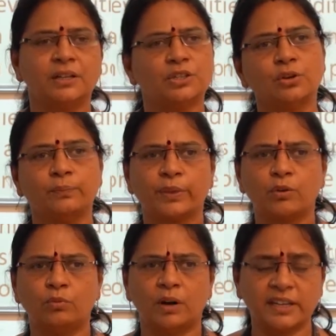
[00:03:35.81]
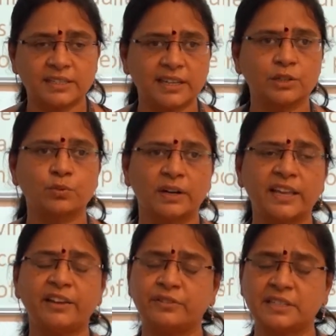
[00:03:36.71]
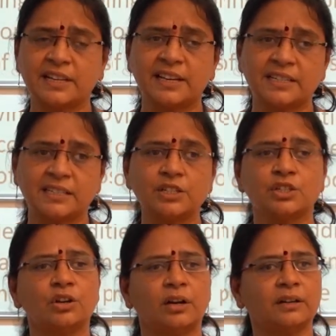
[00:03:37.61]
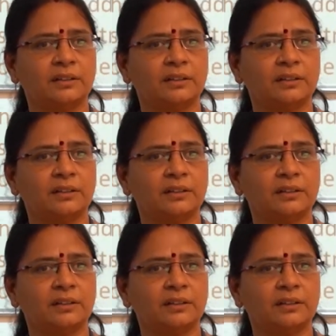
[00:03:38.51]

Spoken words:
So why is there only a physical asset?